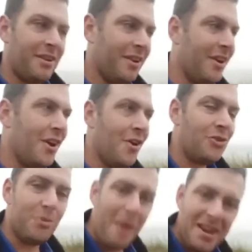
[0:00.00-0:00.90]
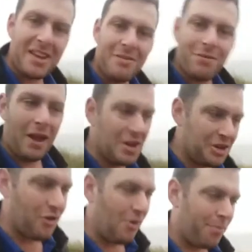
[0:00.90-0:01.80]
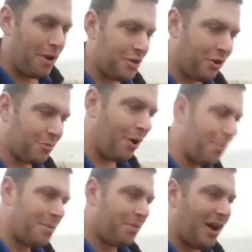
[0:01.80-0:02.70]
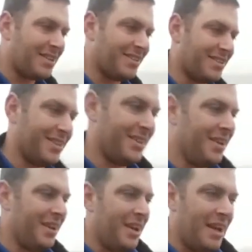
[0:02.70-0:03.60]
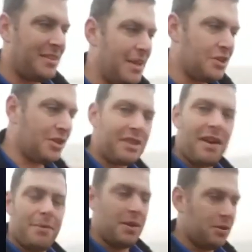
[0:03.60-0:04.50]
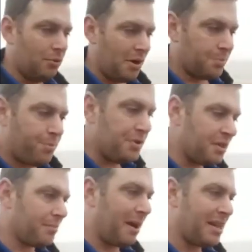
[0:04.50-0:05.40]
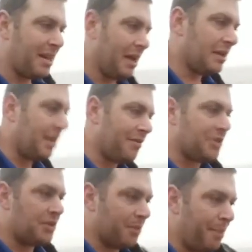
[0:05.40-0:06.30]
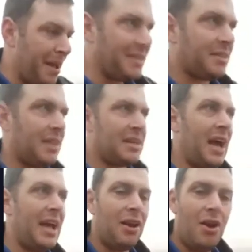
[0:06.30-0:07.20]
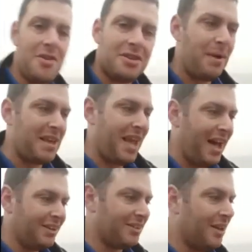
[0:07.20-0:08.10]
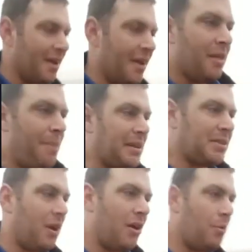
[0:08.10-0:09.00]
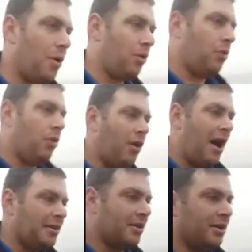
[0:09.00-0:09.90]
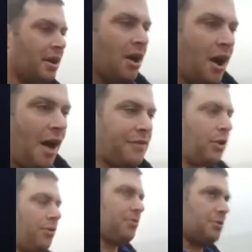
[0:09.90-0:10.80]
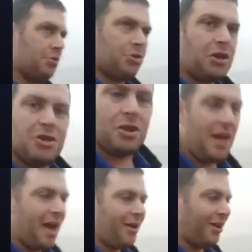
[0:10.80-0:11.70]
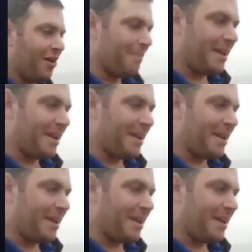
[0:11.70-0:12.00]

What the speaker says: dramatic inflationary pressure on property prices. Essentially, the government is almost printing money and giving it to the banks, saying, hey, loan this money out. The banks are going, well, all right, I've got all these restrictions on how I loan money.